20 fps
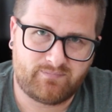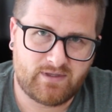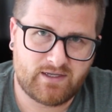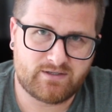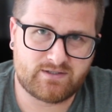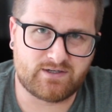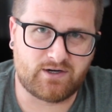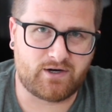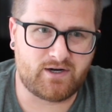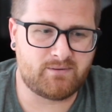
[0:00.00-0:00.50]

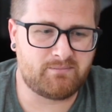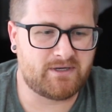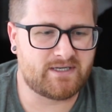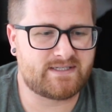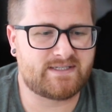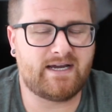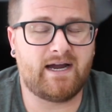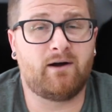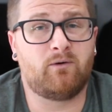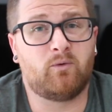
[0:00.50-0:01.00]
sorry you
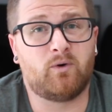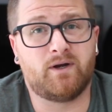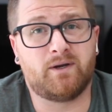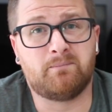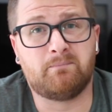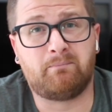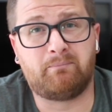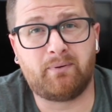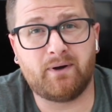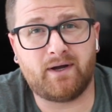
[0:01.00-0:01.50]
missed that
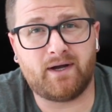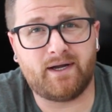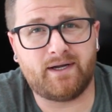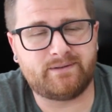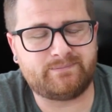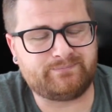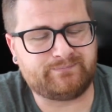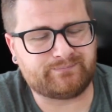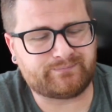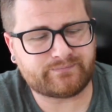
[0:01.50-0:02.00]
one.
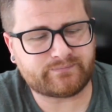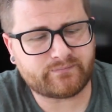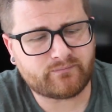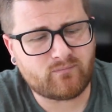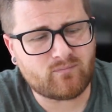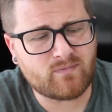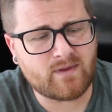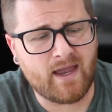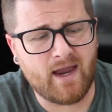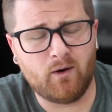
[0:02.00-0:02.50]
But
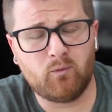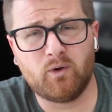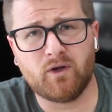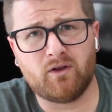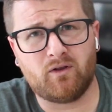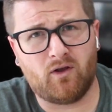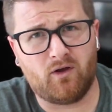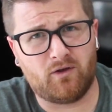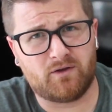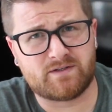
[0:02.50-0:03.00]
I
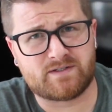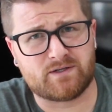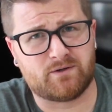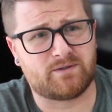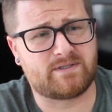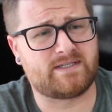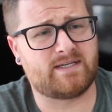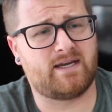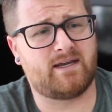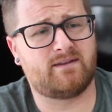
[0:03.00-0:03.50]
will
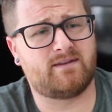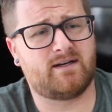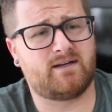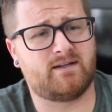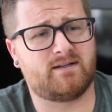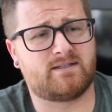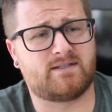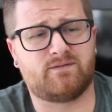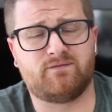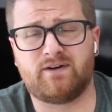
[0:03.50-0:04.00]
also say that
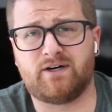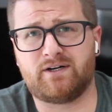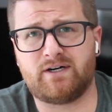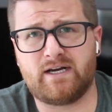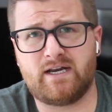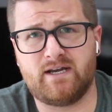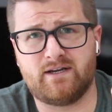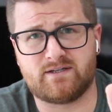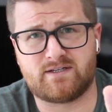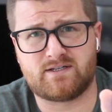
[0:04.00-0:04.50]
it's
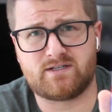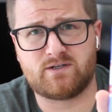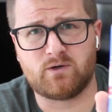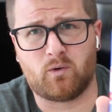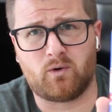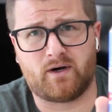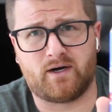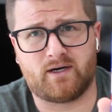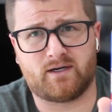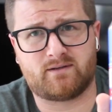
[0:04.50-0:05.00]
very
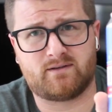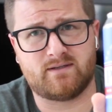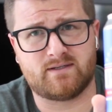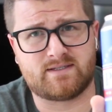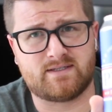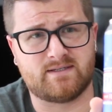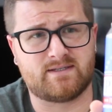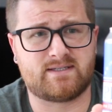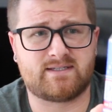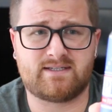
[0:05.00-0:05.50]
historic.
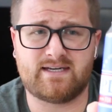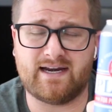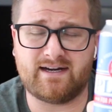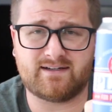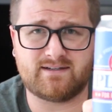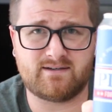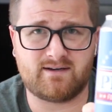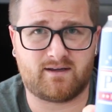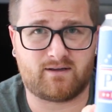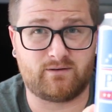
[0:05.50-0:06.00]
This is
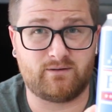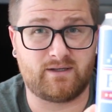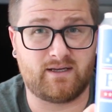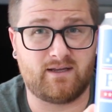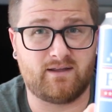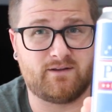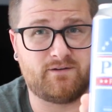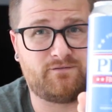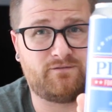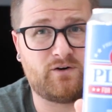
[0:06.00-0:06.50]

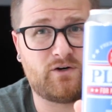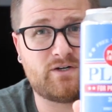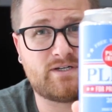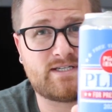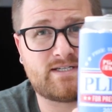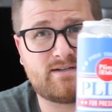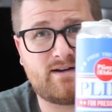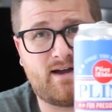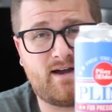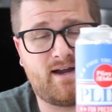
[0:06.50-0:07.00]
technically the
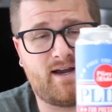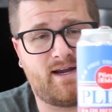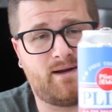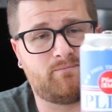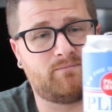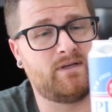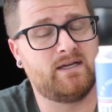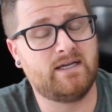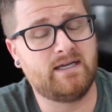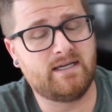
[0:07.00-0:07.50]
first
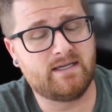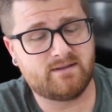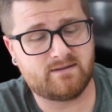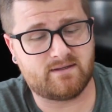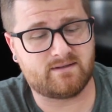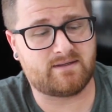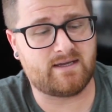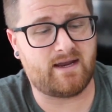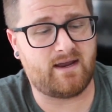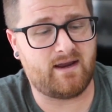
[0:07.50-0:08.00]
time
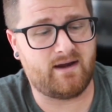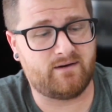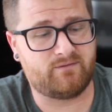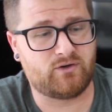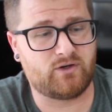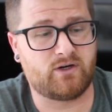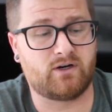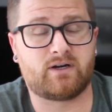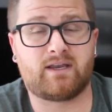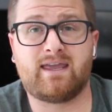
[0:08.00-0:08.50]
that they
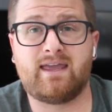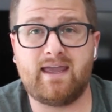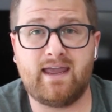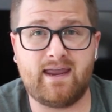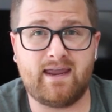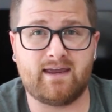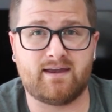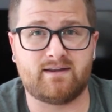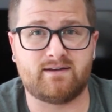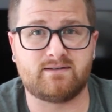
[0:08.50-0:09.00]
ever
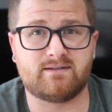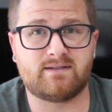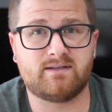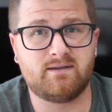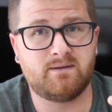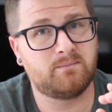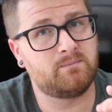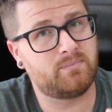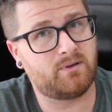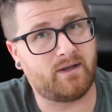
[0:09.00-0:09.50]
canned
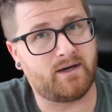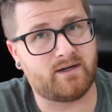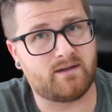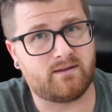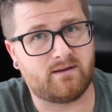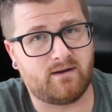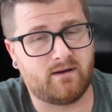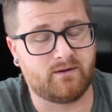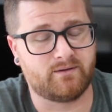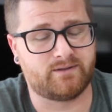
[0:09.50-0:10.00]

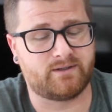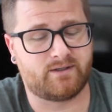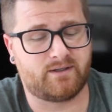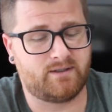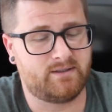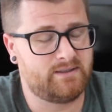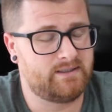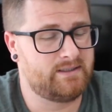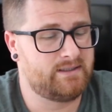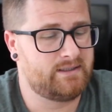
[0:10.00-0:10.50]
Pliny the
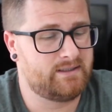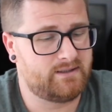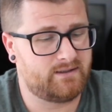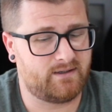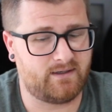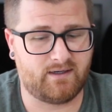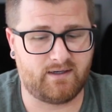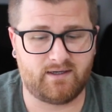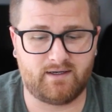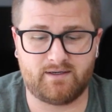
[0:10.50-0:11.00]
Elder.
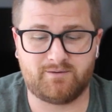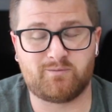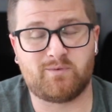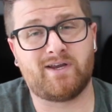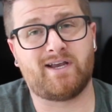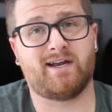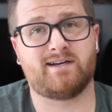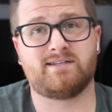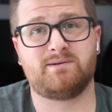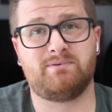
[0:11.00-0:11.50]
And
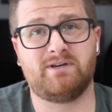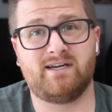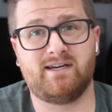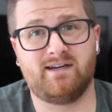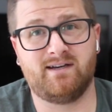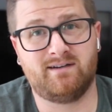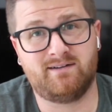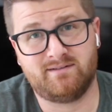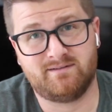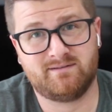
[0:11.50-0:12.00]
we got to
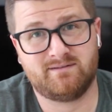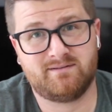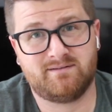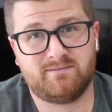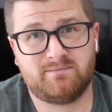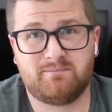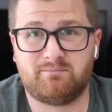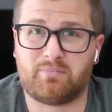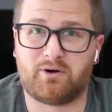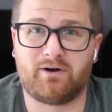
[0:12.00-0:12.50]
be
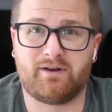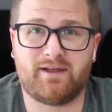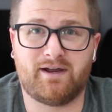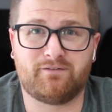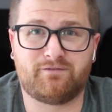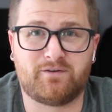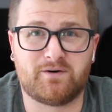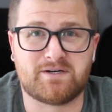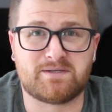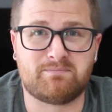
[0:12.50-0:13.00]
part of
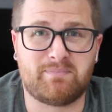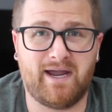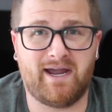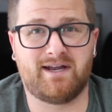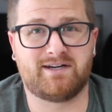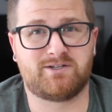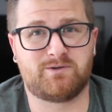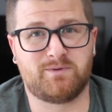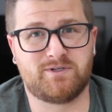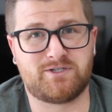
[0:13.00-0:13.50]
that first
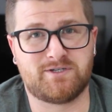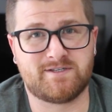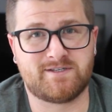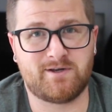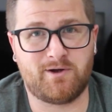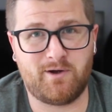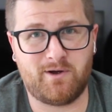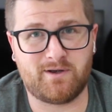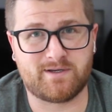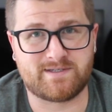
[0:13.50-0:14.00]
batch, which
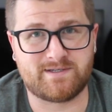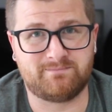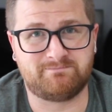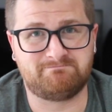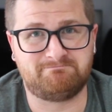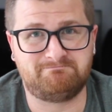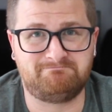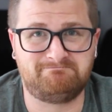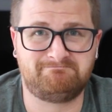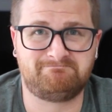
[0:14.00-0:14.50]
is
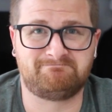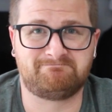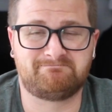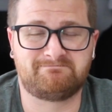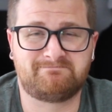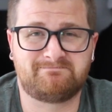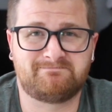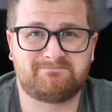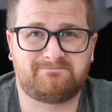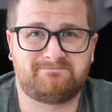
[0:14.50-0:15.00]
awesome. Oh,
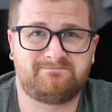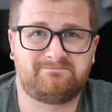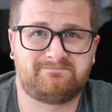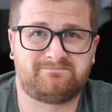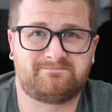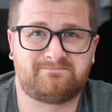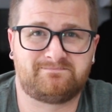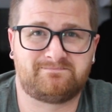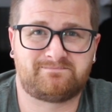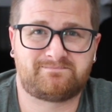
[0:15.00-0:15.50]
yeah.
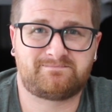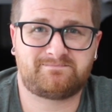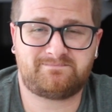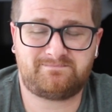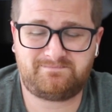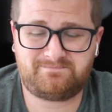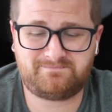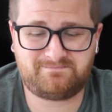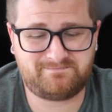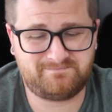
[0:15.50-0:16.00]

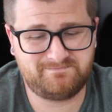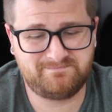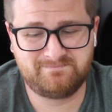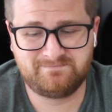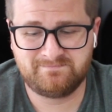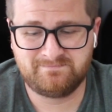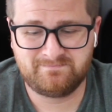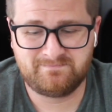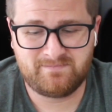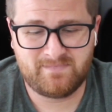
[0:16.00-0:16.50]

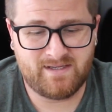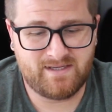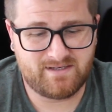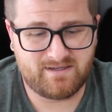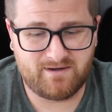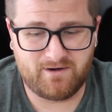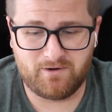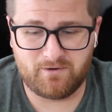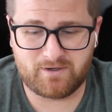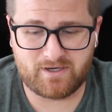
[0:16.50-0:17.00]
Hopefully they'll
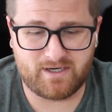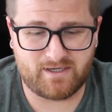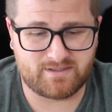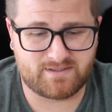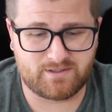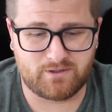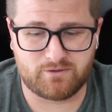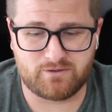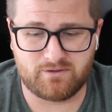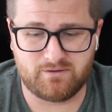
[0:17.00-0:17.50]
do this again,
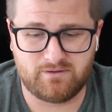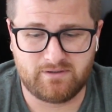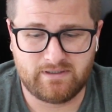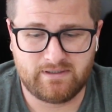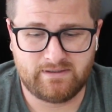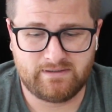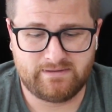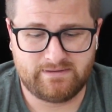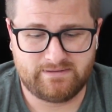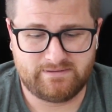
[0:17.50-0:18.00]
because
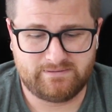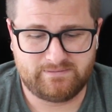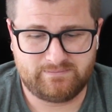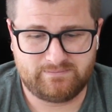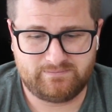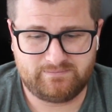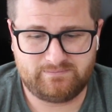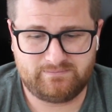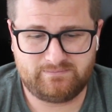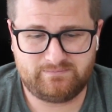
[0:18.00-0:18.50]
it's
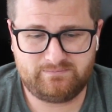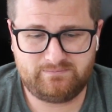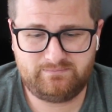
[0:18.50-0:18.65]
really good.